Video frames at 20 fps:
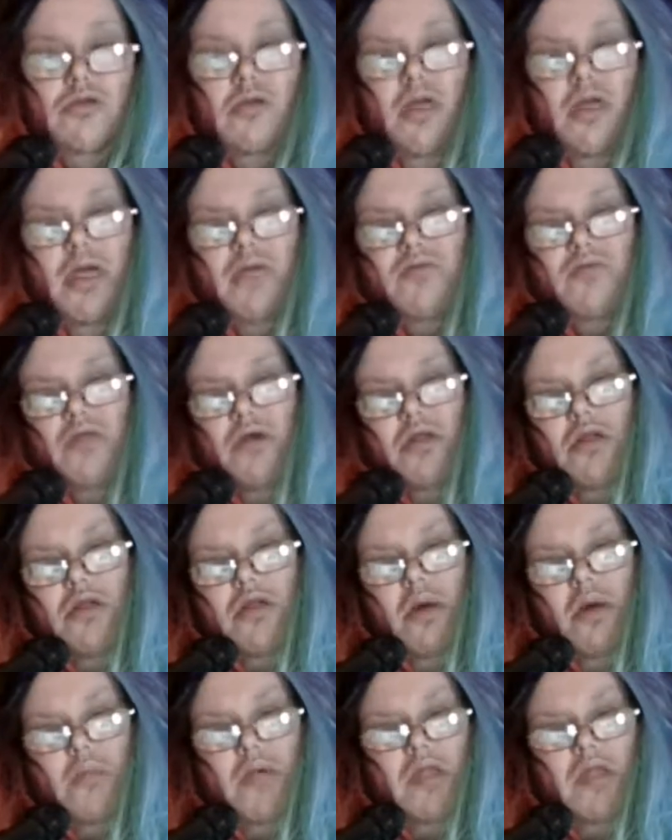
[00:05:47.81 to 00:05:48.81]
is for the
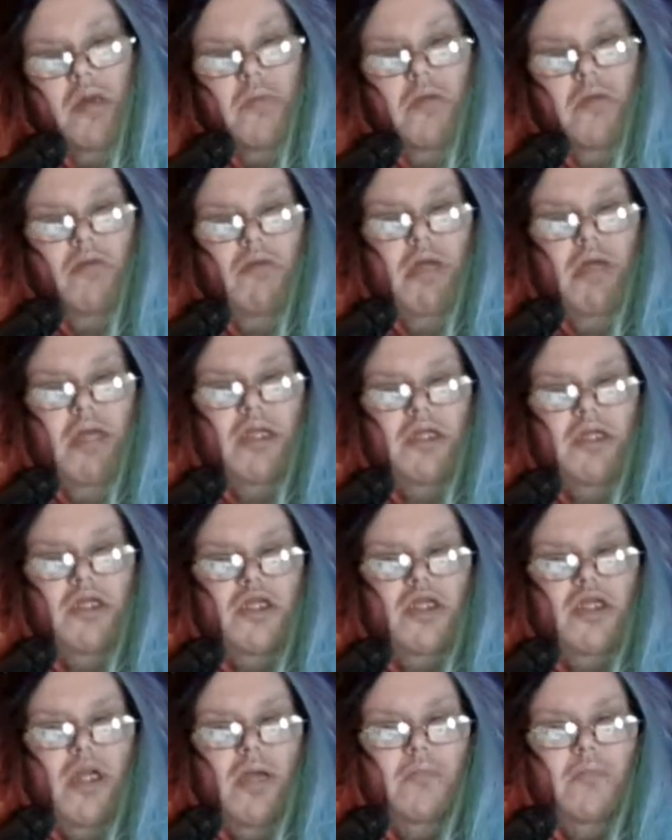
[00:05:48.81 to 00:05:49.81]
WWE
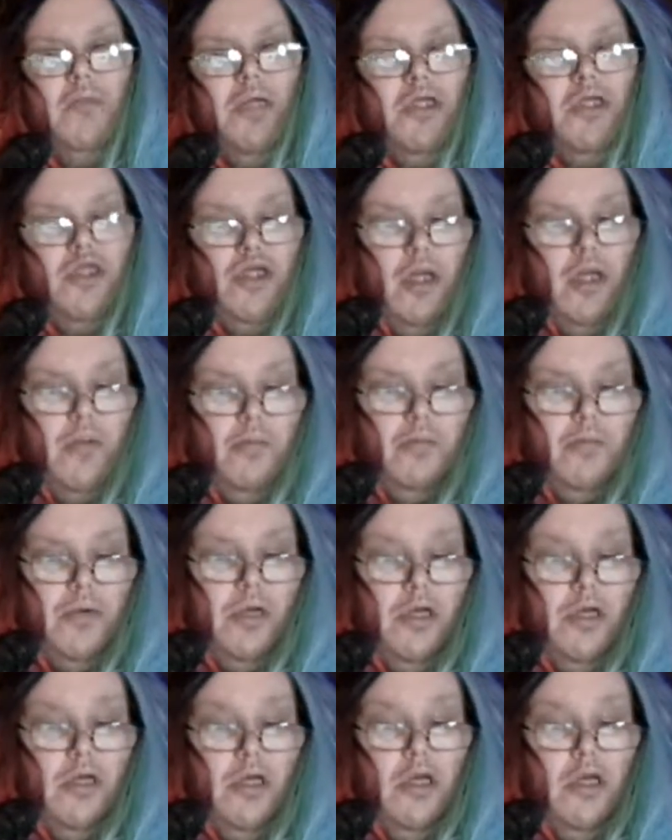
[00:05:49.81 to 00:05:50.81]
Championship.
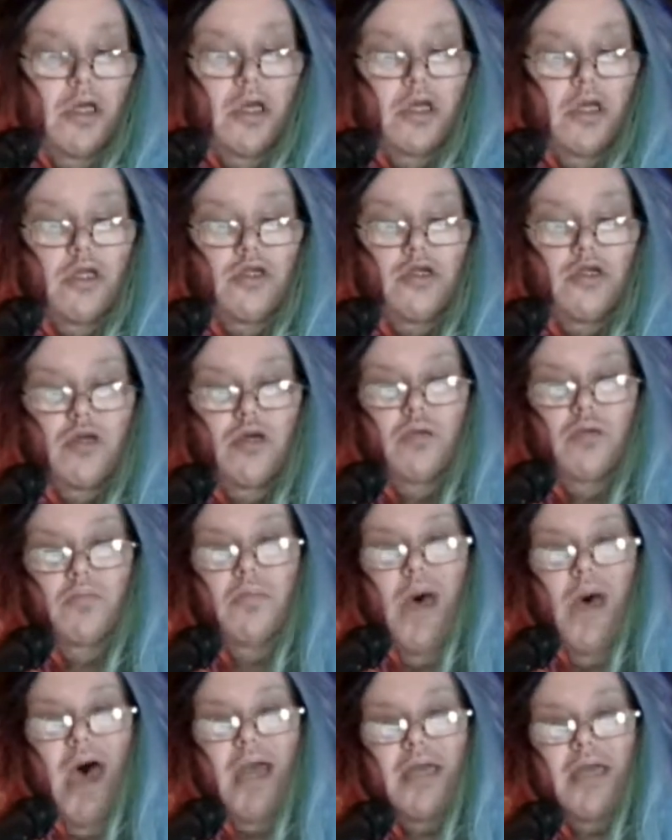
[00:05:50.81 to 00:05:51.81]
Drew
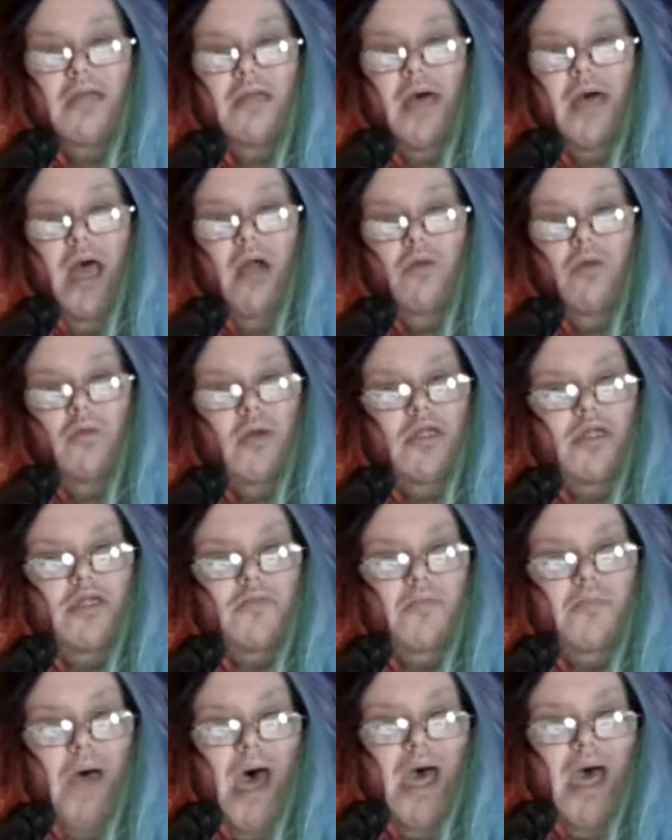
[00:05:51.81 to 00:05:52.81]
McIntyre
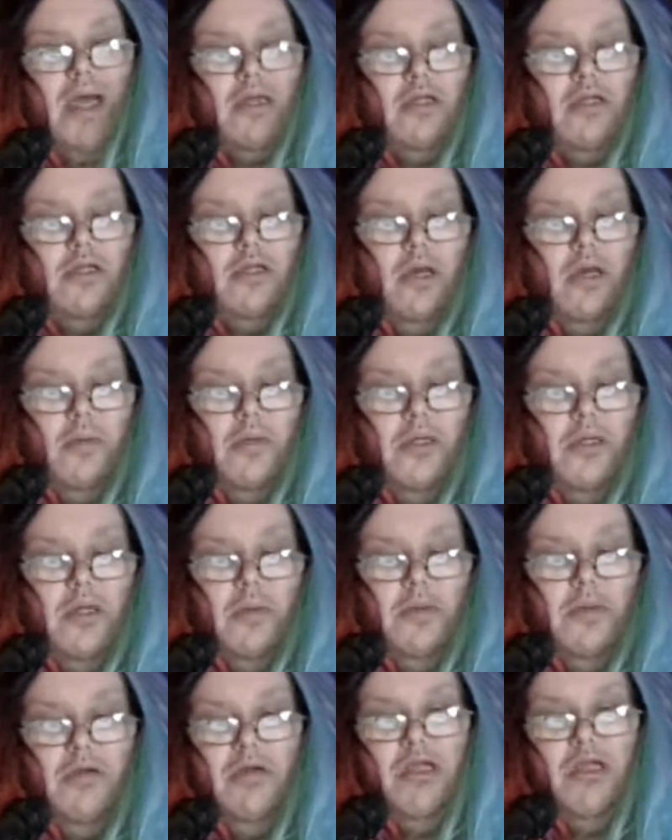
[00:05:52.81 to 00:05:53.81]
wins back the
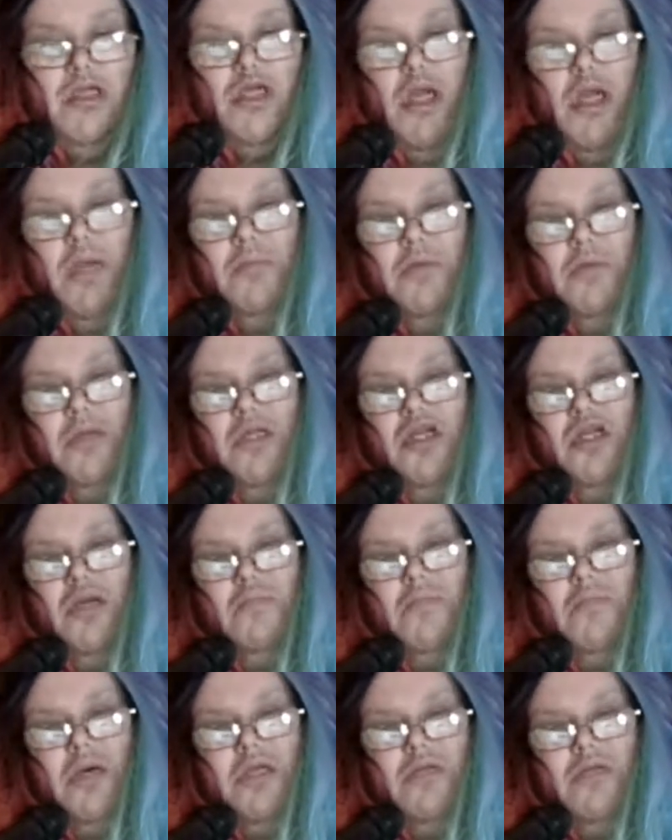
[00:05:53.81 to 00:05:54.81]
WWE
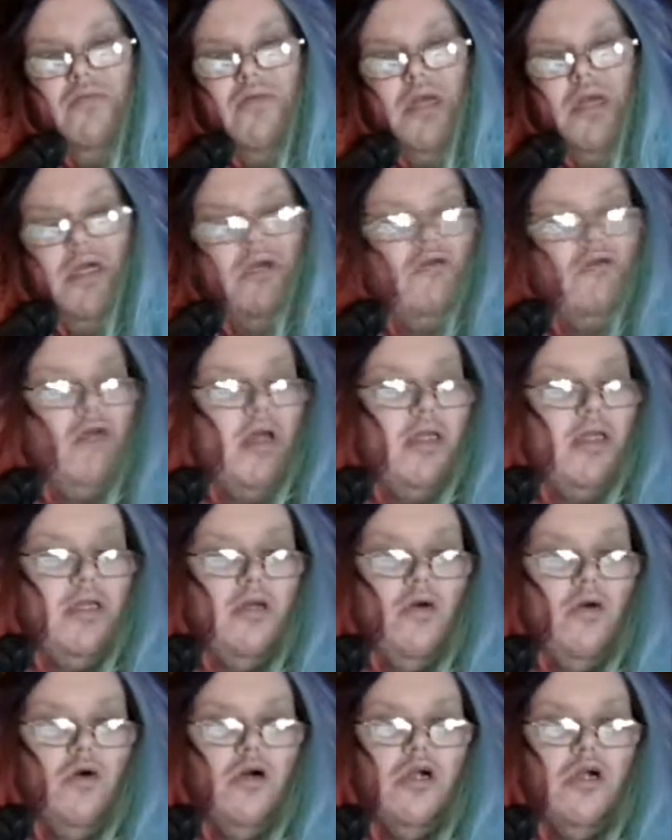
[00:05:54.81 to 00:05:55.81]
Championship by defeating
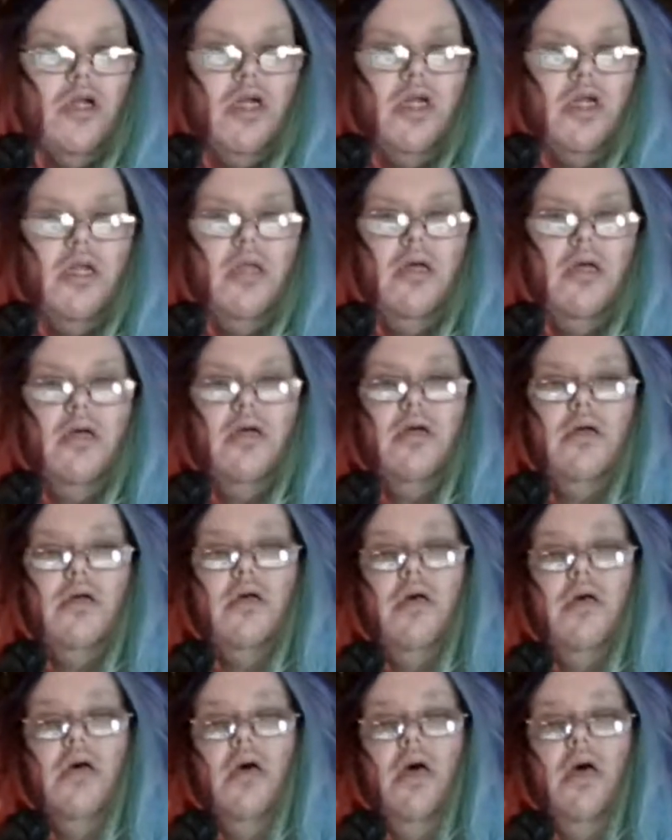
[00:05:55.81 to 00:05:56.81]
Randy Orton.
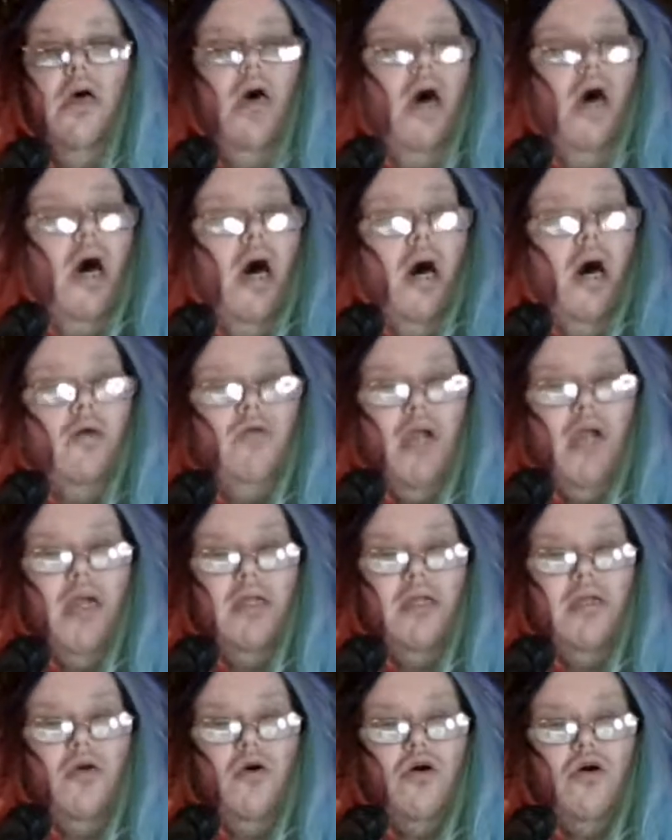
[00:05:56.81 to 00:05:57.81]

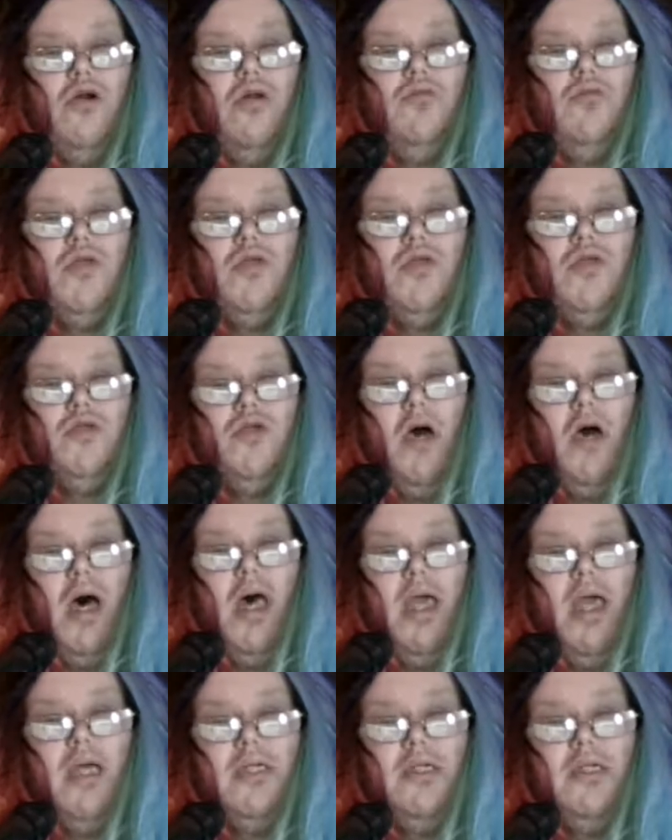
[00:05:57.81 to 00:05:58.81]
Randy Orton was
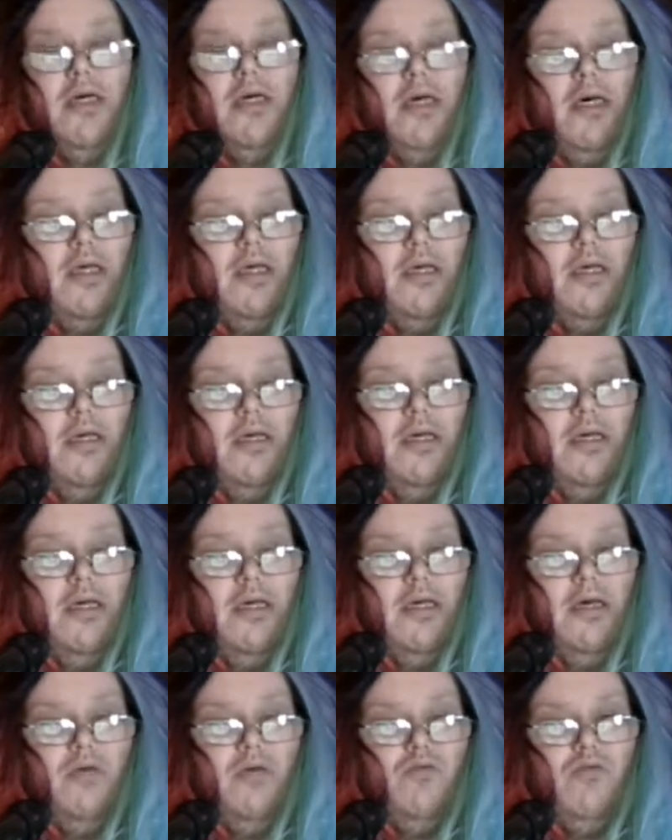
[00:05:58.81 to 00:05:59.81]
trying to
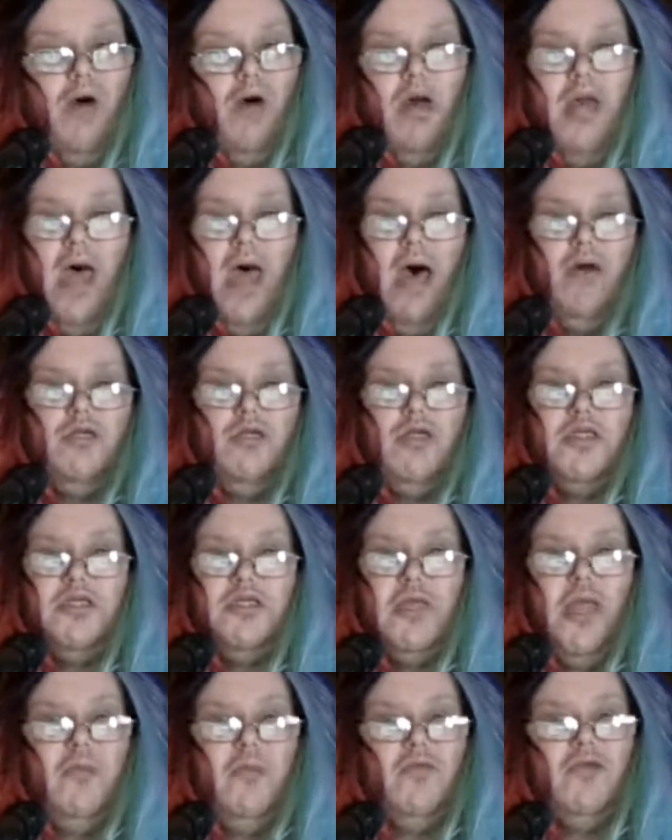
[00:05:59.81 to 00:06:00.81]
run out to
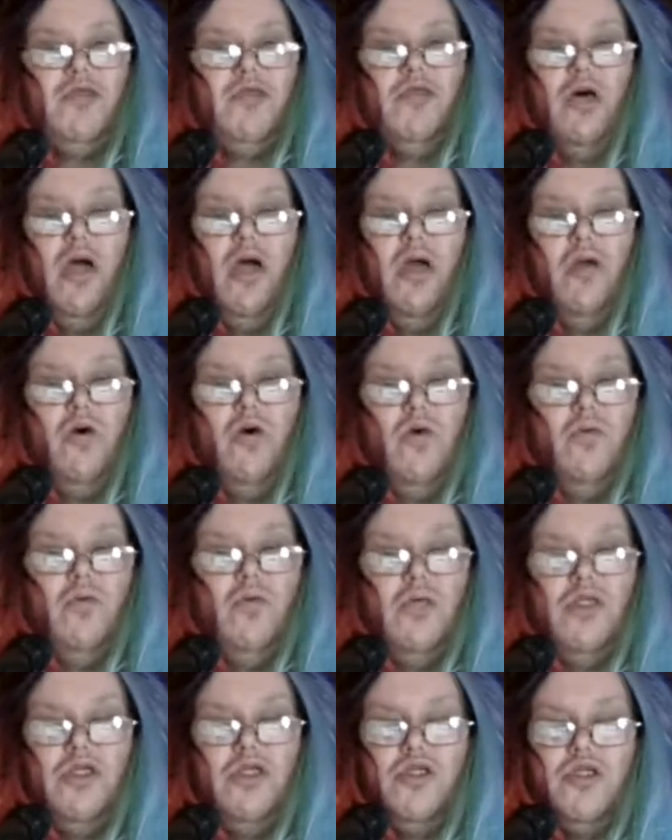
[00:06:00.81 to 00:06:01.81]
save his title,
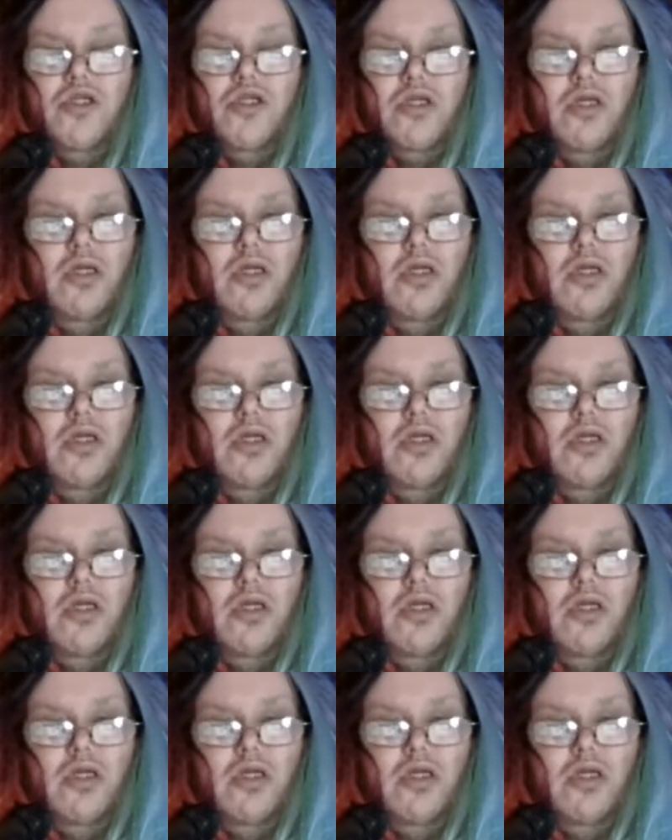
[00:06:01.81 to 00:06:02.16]
which,